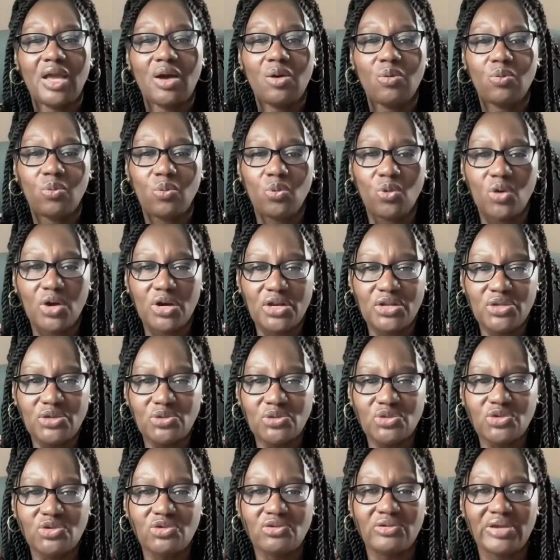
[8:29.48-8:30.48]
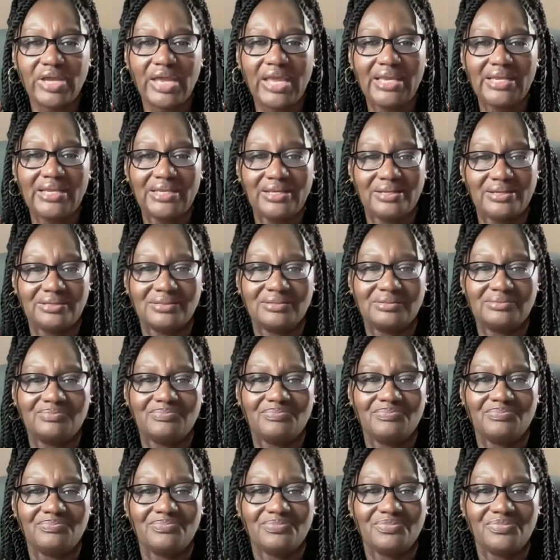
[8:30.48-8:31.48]
What are you creating?
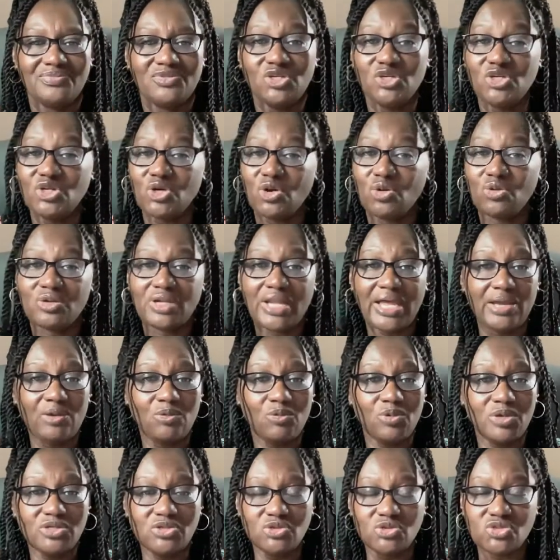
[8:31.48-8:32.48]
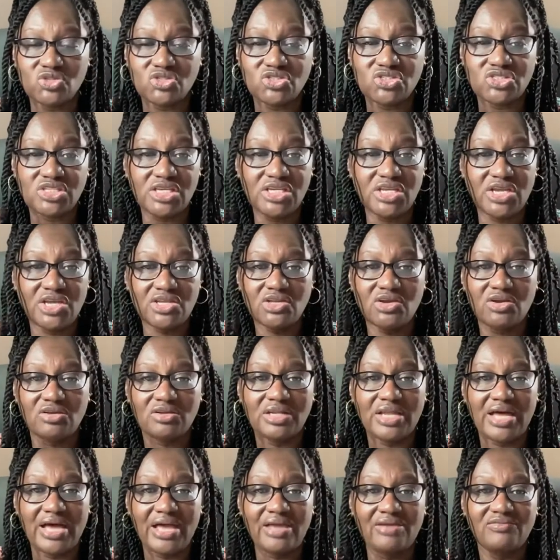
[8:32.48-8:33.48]
You don't like what you see in your
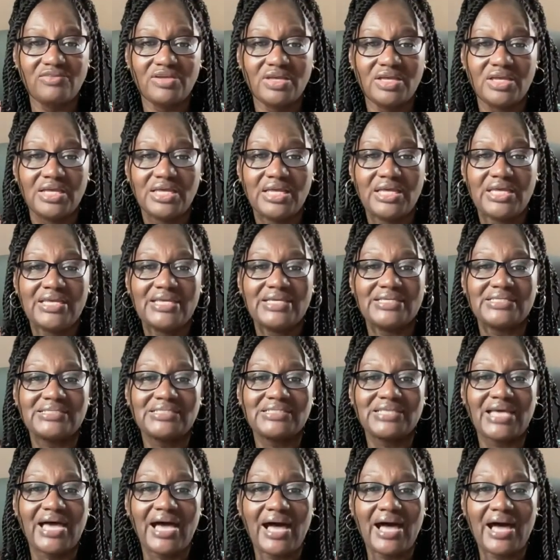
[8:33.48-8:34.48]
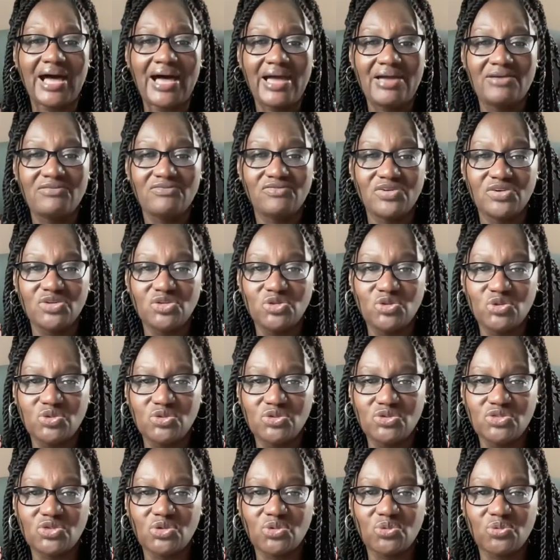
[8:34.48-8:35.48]
life? It's time for
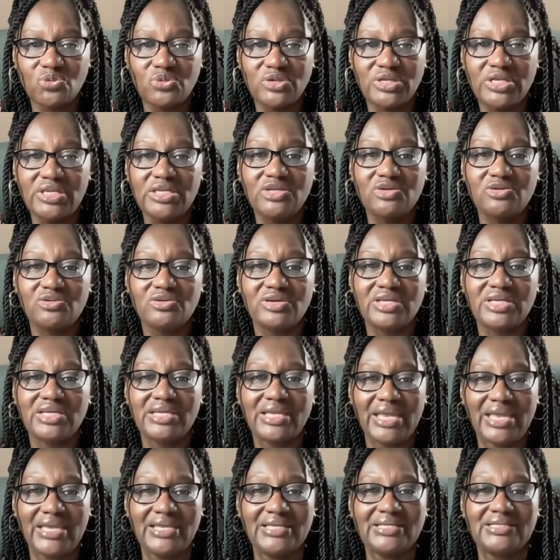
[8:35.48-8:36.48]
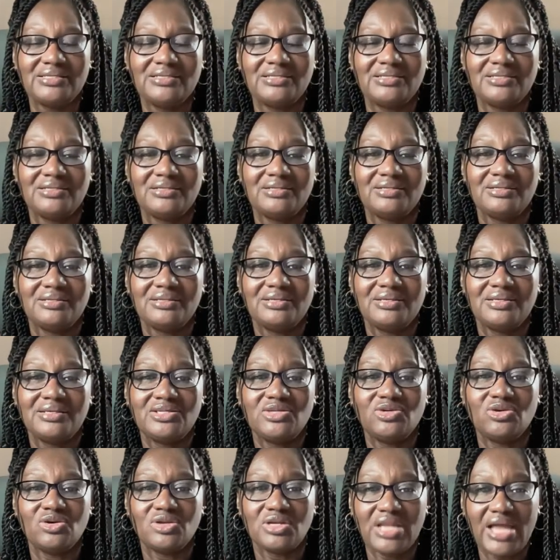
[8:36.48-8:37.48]
you to recreate
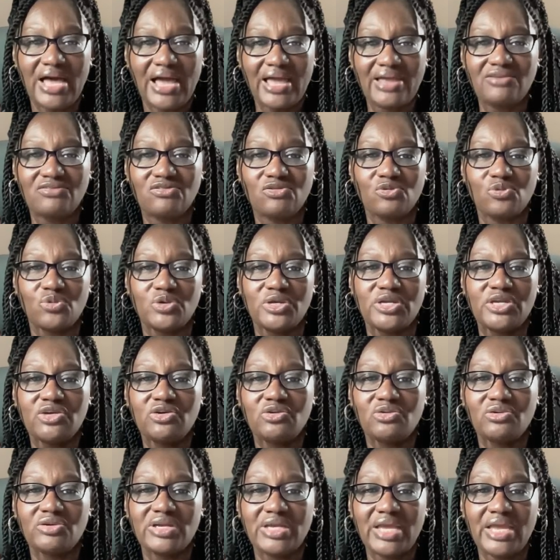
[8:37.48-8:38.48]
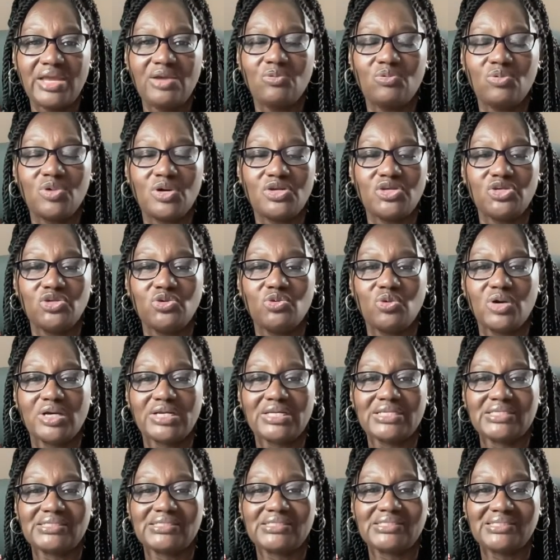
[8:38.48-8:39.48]
your life, recreate what you
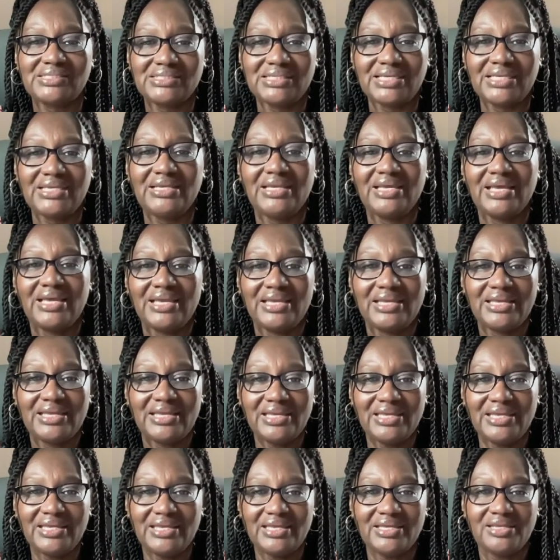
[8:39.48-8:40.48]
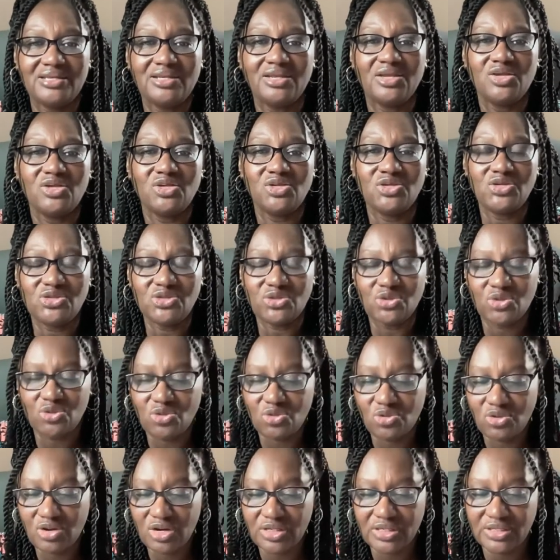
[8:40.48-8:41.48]
want to see in
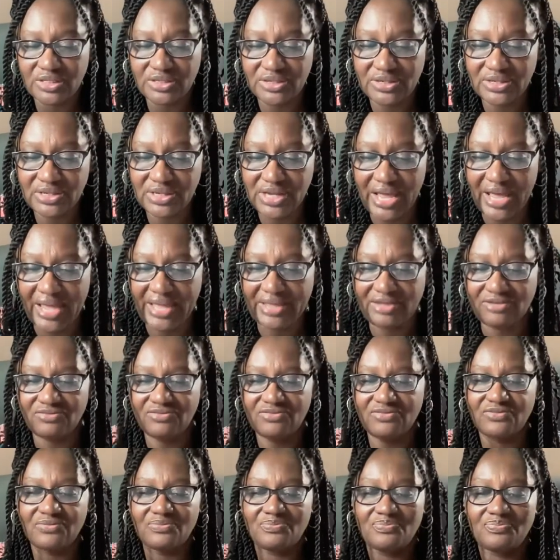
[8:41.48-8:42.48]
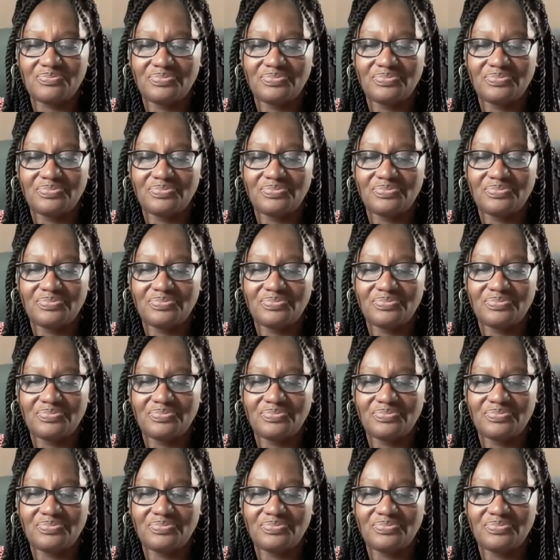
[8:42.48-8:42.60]
your life.